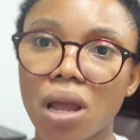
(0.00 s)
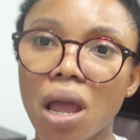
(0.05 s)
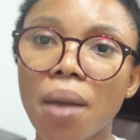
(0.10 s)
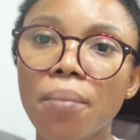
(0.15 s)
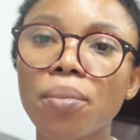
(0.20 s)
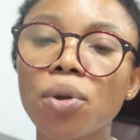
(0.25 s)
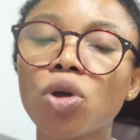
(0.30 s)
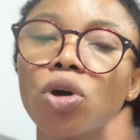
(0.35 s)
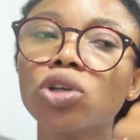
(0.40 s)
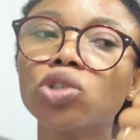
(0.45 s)

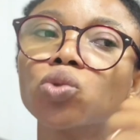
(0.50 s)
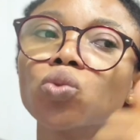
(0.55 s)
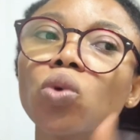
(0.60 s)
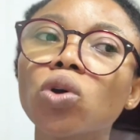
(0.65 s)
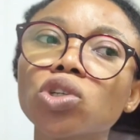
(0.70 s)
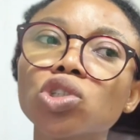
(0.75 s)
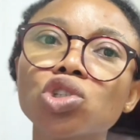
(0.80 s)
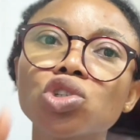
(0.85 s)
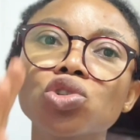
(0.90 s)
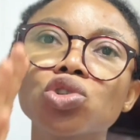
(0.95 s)
Because
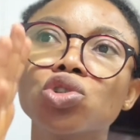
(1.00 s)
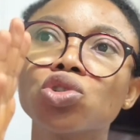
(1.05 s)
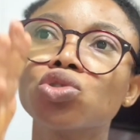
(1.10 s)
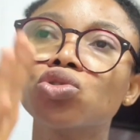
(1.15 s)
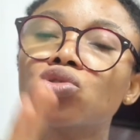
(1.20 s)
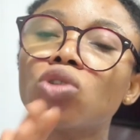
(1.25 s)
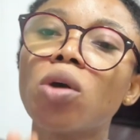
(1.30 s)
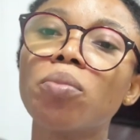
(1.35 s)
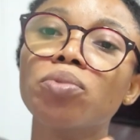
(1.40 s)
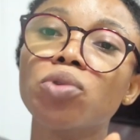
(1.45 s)
once you
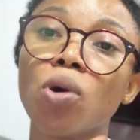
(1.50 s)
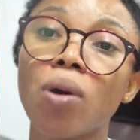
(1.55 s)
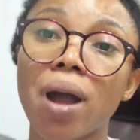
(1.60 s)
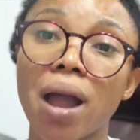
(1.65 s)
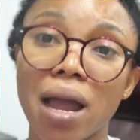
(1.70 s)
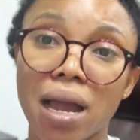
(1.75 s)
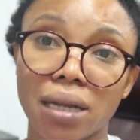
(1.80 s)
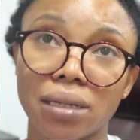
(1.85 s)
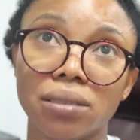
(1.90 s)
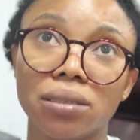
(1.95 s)
scrub your
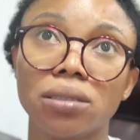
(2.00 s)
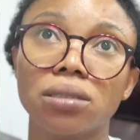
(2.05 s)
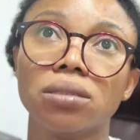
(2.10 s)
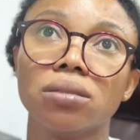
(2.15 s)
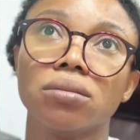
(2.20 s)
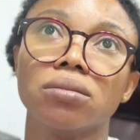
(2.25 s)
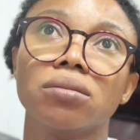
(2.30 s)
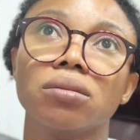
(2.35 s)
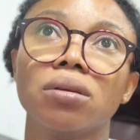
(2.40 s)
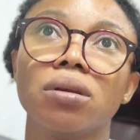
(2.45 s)
hand
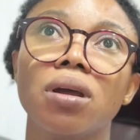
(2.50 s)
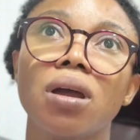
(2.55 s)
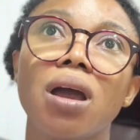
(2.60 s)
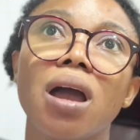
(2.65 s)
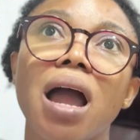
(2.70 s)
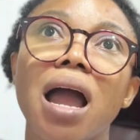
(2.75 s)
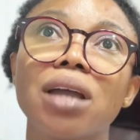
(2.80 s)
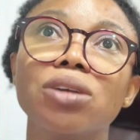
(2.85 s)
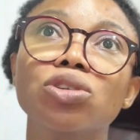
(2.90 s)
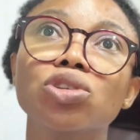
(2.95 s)

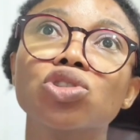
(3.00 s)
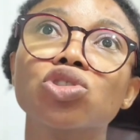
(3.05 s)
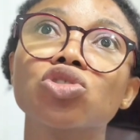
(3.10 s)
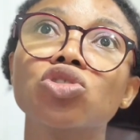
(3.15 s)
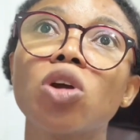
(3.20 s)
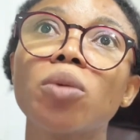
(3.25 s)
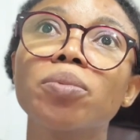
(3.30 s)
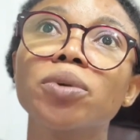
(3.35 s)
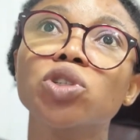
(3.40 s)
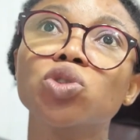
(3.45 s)
and you
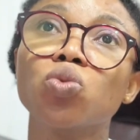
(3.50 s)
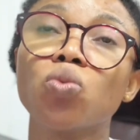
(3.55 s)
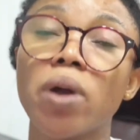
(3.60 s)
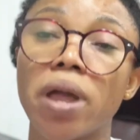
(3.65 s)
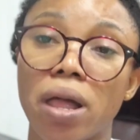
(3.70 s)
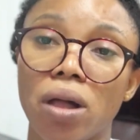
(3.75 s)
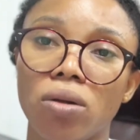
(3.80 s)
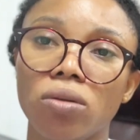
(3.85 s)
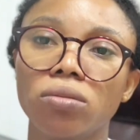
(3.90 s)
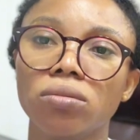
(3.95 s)
scrub it
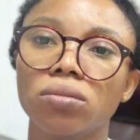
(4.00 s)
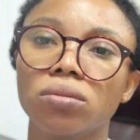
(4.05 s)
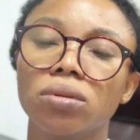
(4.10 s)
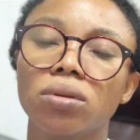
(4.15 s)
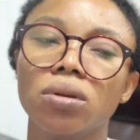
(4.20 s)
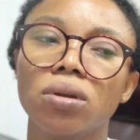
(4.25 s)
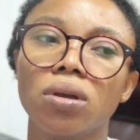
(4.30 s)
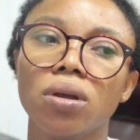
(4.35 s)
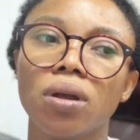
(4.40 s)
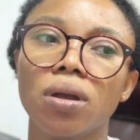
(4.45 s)
well,
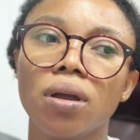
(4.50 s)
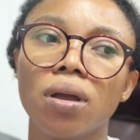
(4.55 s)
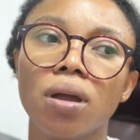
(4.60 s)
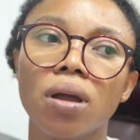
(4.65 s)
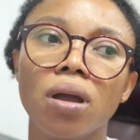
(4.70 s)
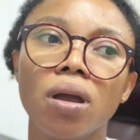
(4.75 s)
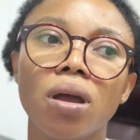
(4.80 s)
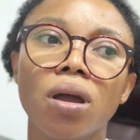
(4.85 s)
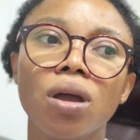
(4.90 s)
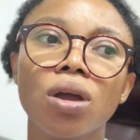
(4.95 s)

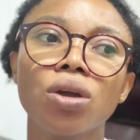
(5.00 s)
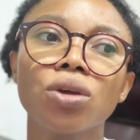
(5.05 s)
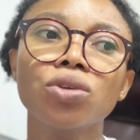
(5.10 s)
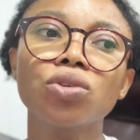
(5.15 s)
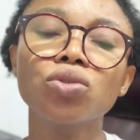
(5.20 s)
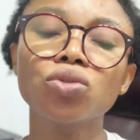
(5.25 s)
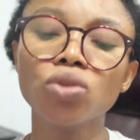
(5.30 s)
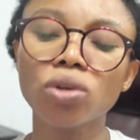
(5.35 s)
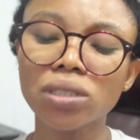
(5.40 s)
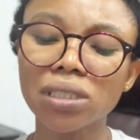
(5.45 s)

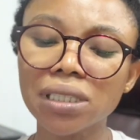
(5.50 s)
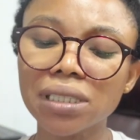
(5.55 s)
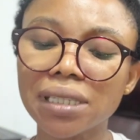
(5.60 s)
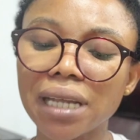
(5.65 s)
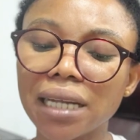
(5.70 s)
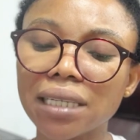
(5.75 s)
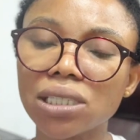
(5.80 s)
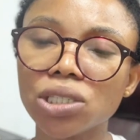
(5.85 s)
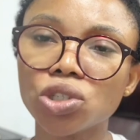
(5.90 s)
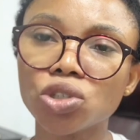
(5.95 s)
you notice
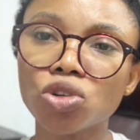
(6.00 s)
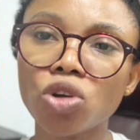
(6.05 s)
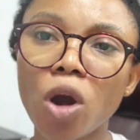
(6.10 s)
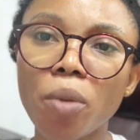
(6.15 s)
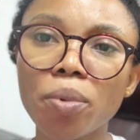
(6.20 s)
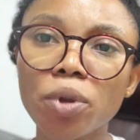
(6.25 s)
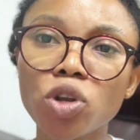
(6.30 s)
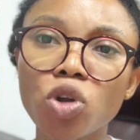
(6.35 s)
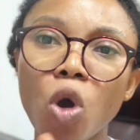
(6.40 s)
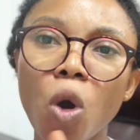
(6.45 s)
that the
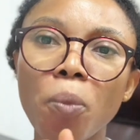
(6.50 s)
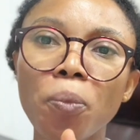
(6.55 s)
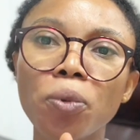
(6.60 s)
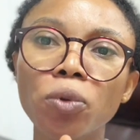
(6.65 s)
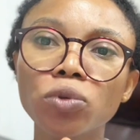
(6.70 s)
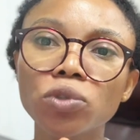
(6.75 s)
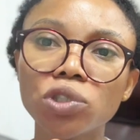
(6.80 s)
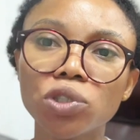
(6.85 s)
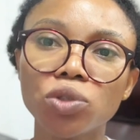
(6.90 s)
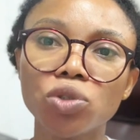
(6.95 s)
scrubbing
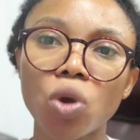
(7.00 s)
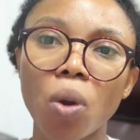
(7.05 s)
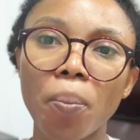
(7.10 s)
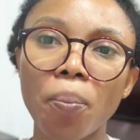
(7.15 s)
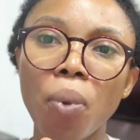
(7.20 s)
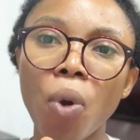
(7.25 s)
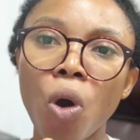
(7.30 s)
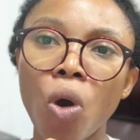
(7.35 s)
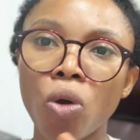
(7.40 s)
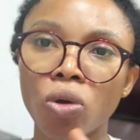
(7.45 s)
opens your
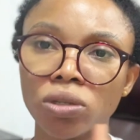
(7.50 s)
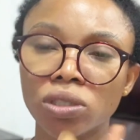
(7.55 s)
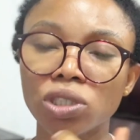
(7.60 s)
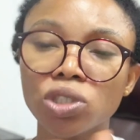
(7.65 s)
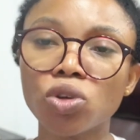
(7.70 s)
pores.